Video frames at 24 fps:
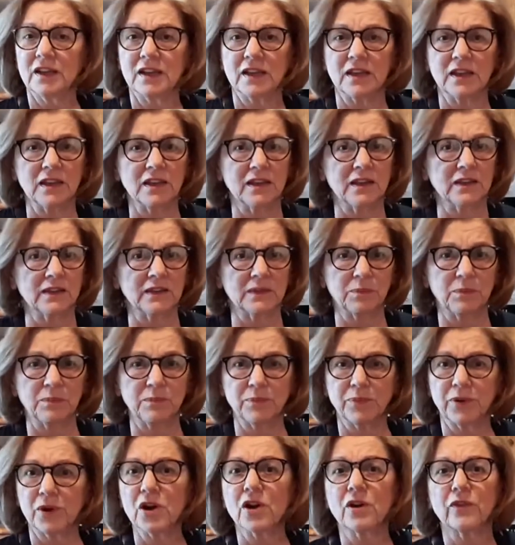is
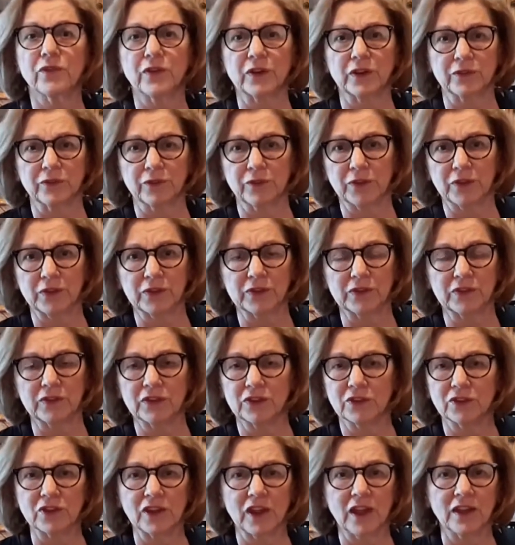perfect for this
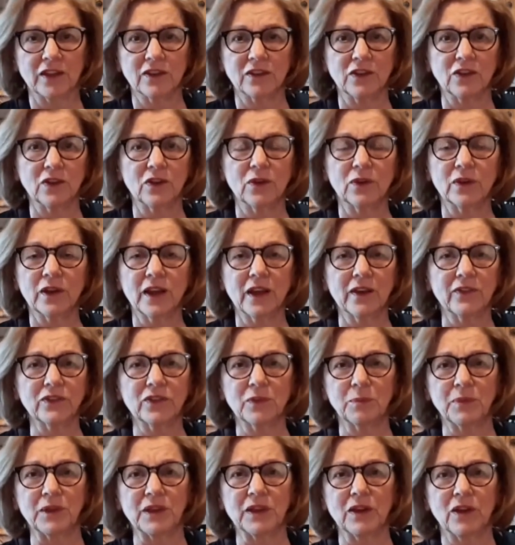dish, and you don't have to
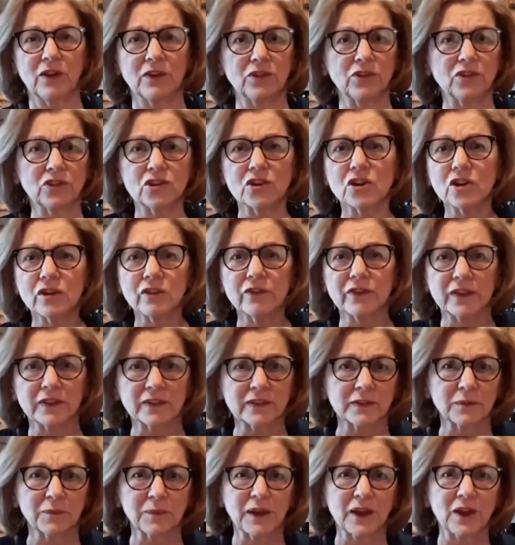be nervous
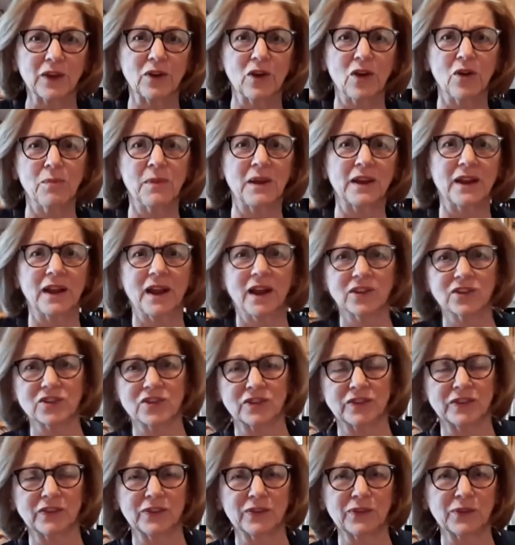about, oh my gosh, is
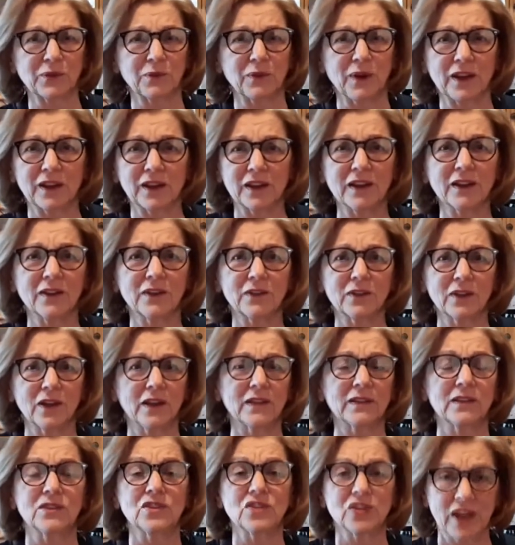this the right kind of
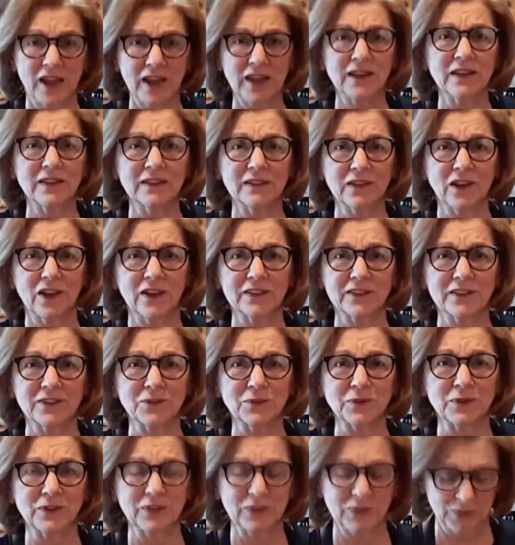sausage? Any sausage
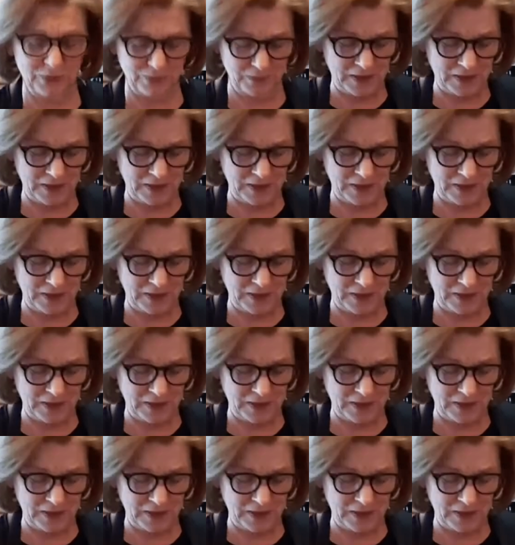will do.